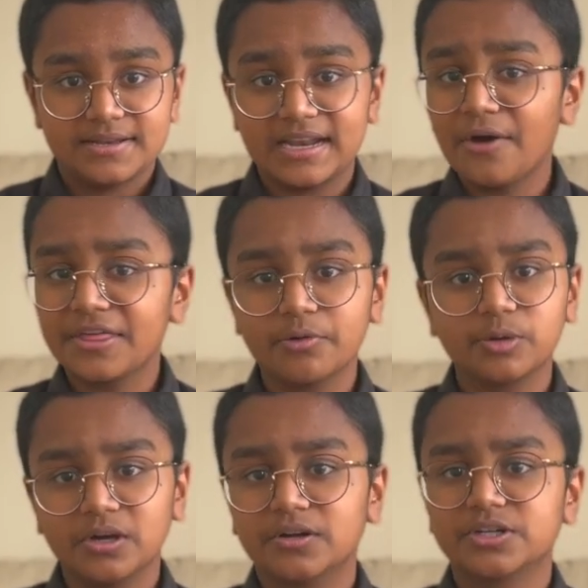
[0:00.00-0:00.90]
Now that
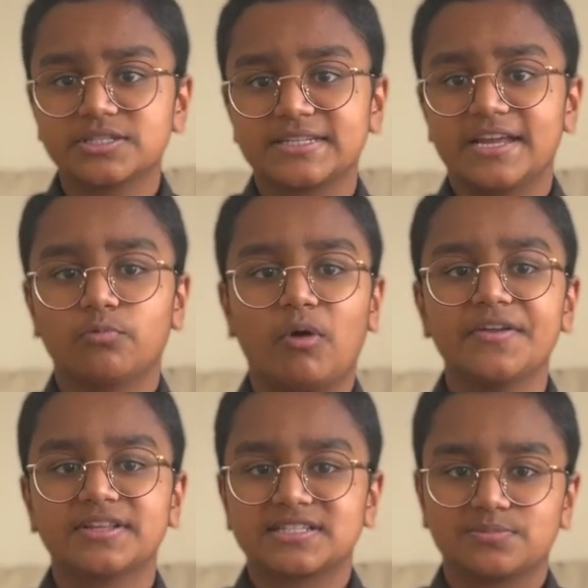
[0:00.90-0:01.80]
we understand
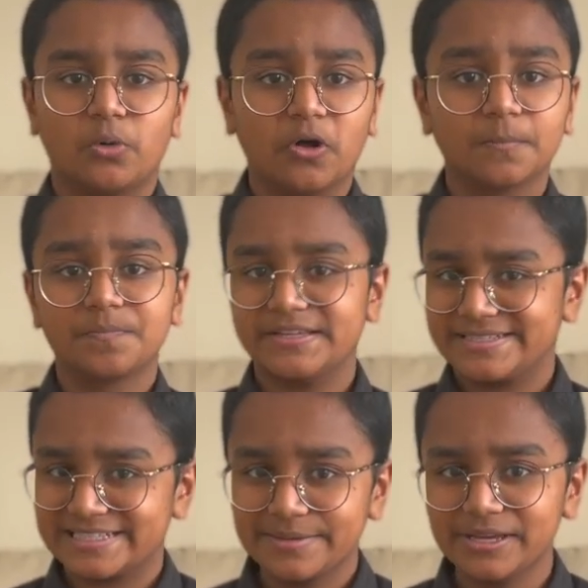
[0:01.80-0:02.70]
why the small,
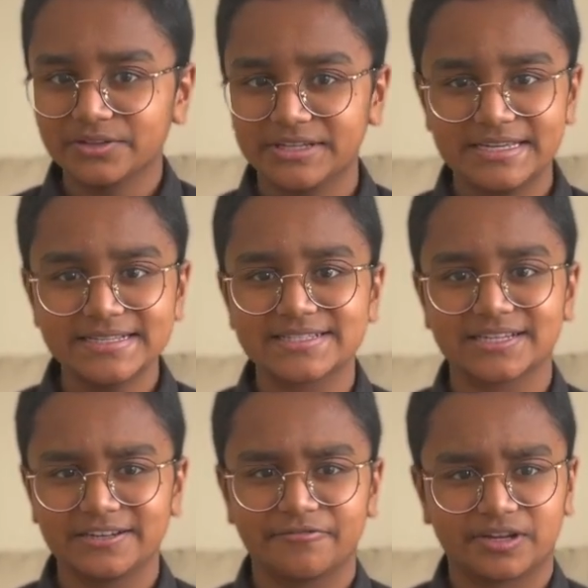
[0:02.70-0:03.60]
seemingly
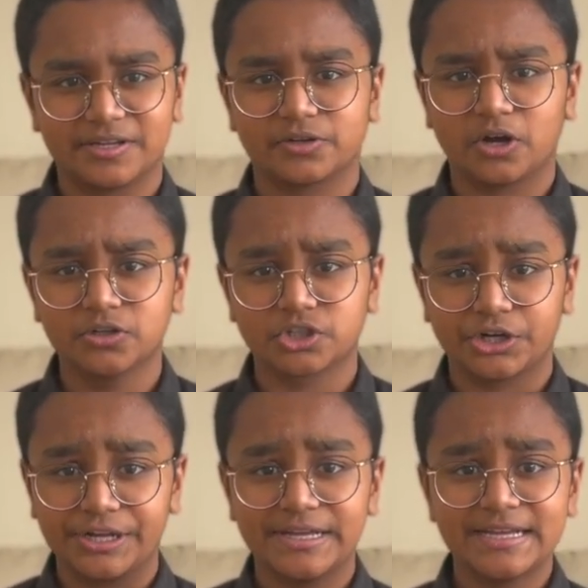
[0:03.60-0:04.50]
insignificant
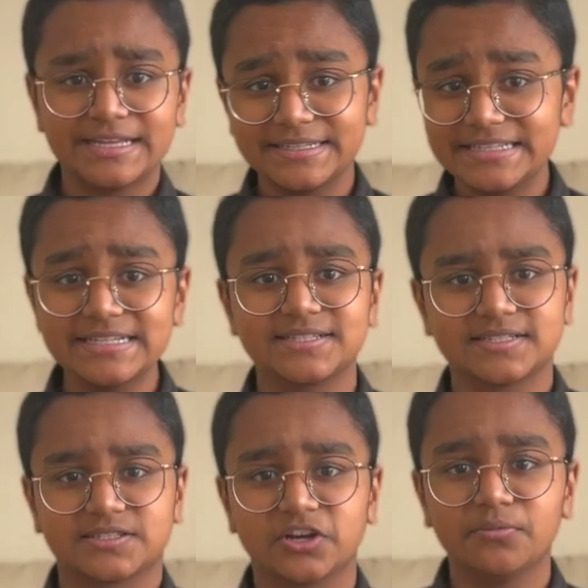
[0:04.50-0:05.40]
country
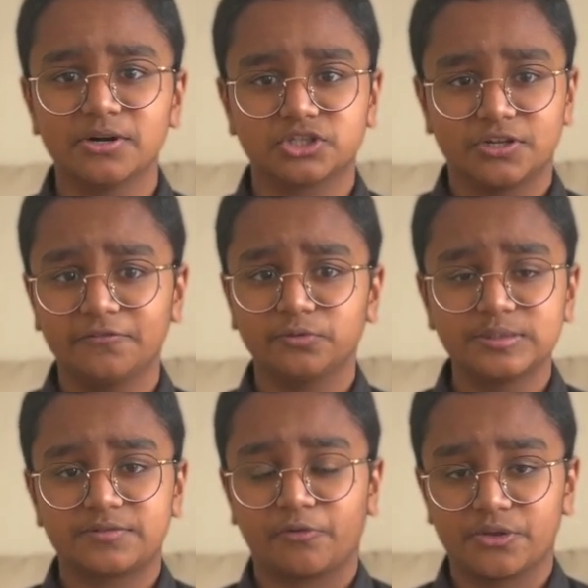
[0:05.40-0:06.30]
needs so much
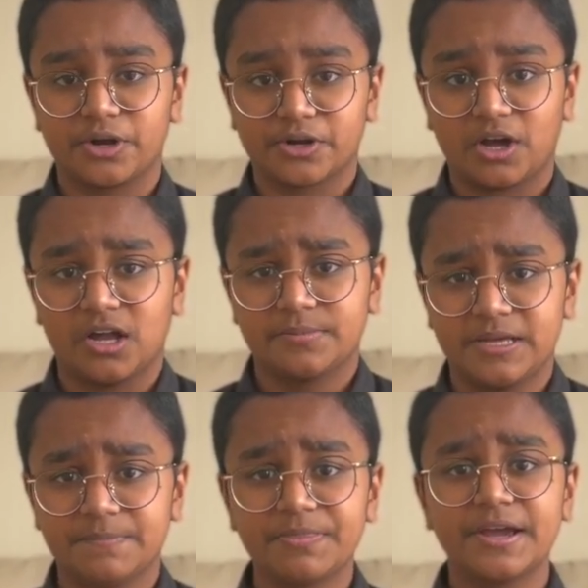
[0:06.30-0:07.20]
influence for their
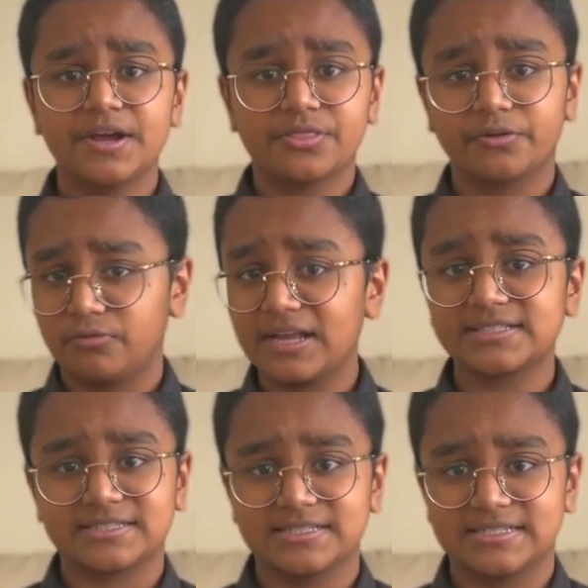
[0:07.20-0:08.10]
economy, the
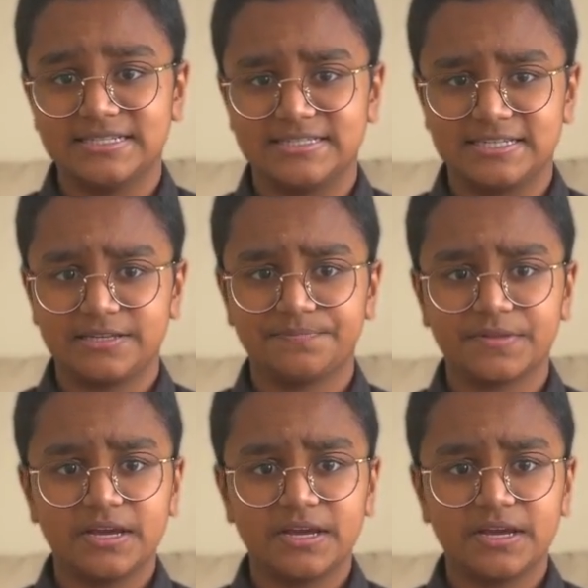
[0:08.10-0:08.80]
rest is easy.